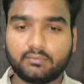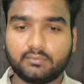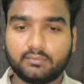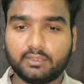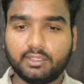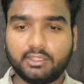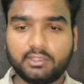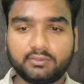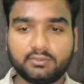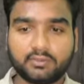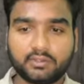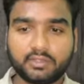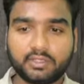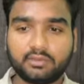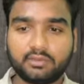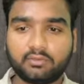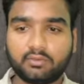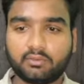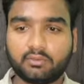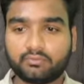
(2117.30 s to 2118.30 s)
Yeah,
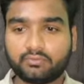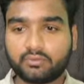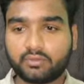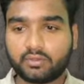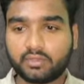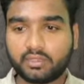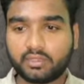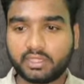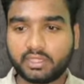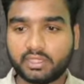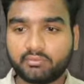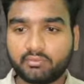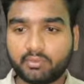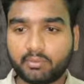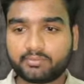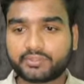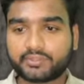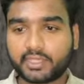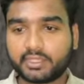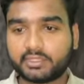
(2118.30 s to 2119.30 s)
for any
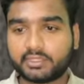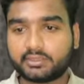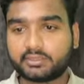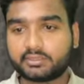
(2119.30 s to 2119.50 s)
website.